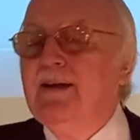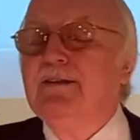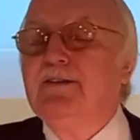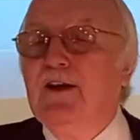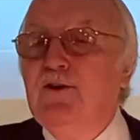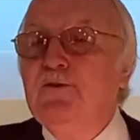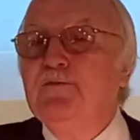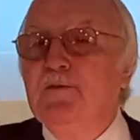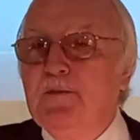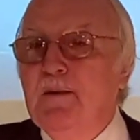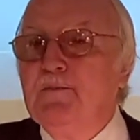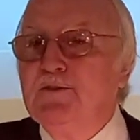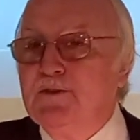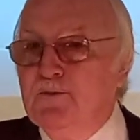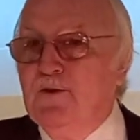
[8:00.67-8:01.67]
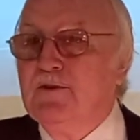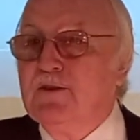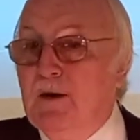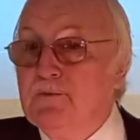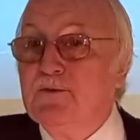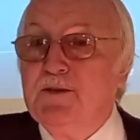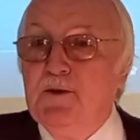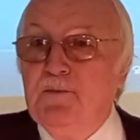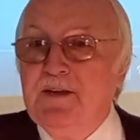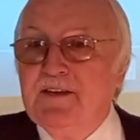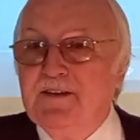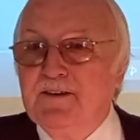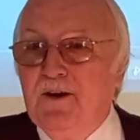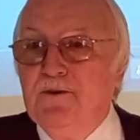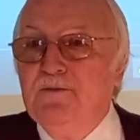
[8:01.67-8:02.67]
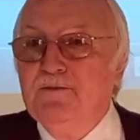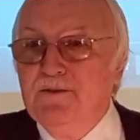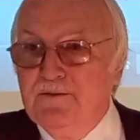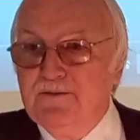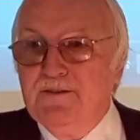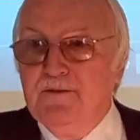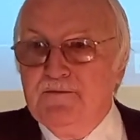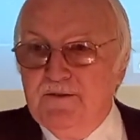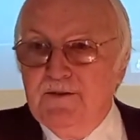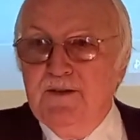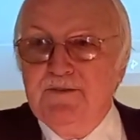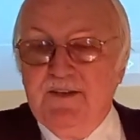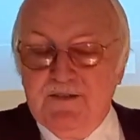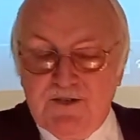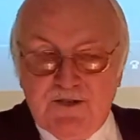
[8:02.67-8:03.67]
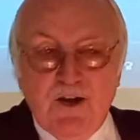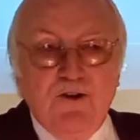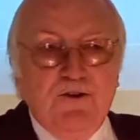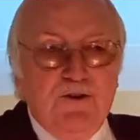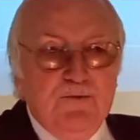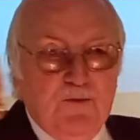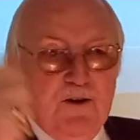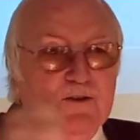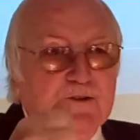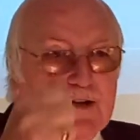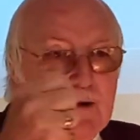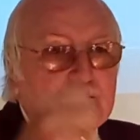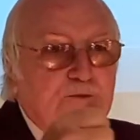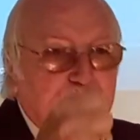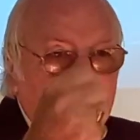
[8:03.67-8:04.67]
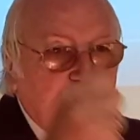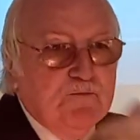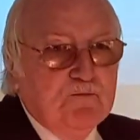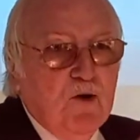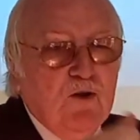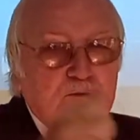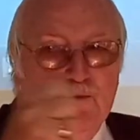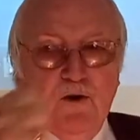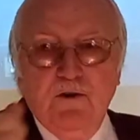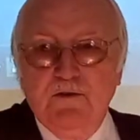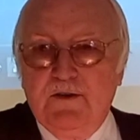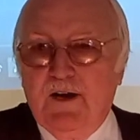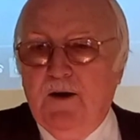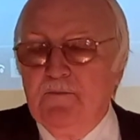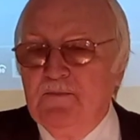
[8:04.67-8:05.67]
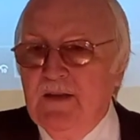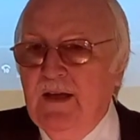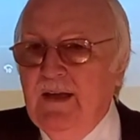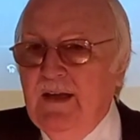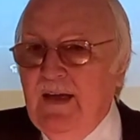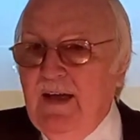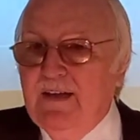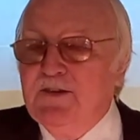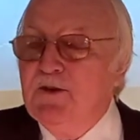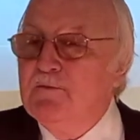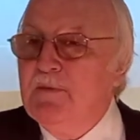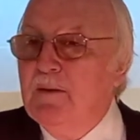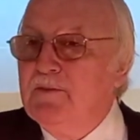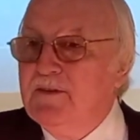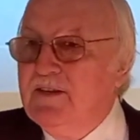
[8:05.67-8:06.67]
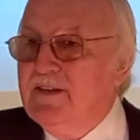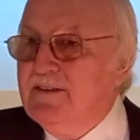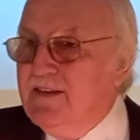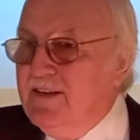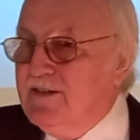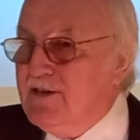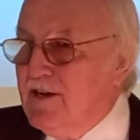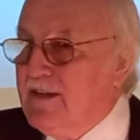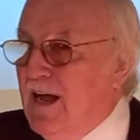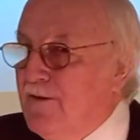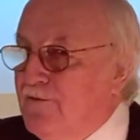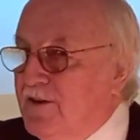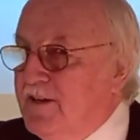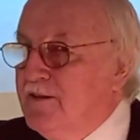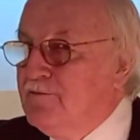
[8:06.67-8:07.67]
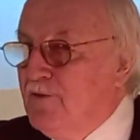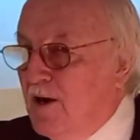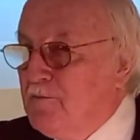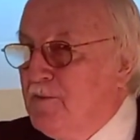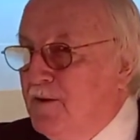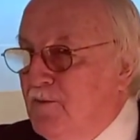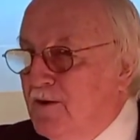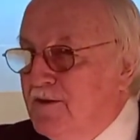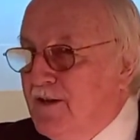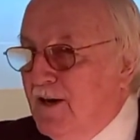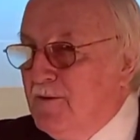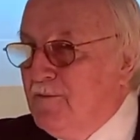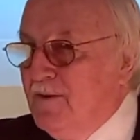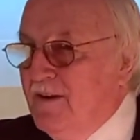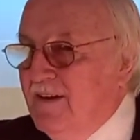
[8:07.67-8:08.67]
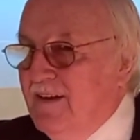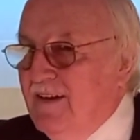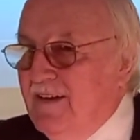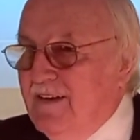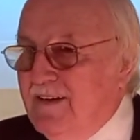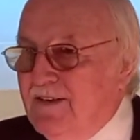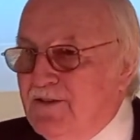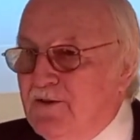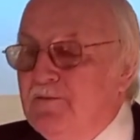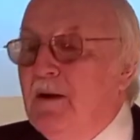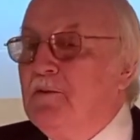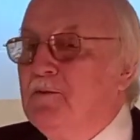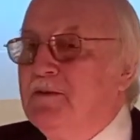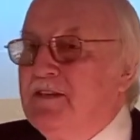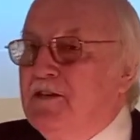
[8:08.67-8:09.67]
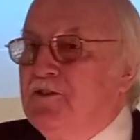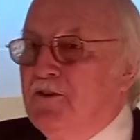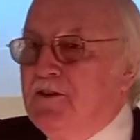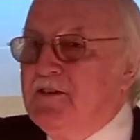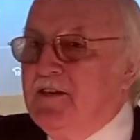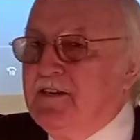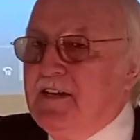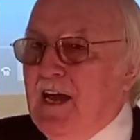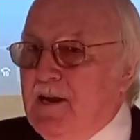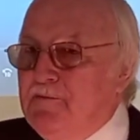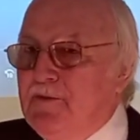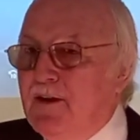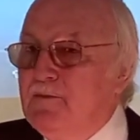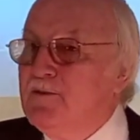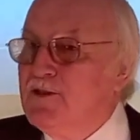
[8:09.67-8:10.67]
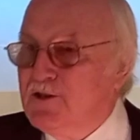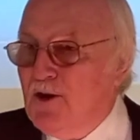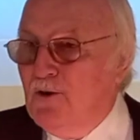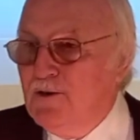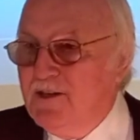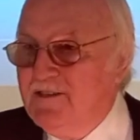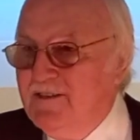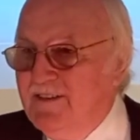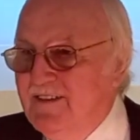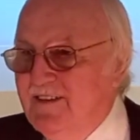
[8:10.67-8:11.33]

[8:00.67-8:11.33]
Who remembers the World Cup? It was only a week ago, the soccer World Cup, the football World Cup. Do you remember the South African Rugby World Cup? Do you remember when they took it to Cape Town? It was stolen?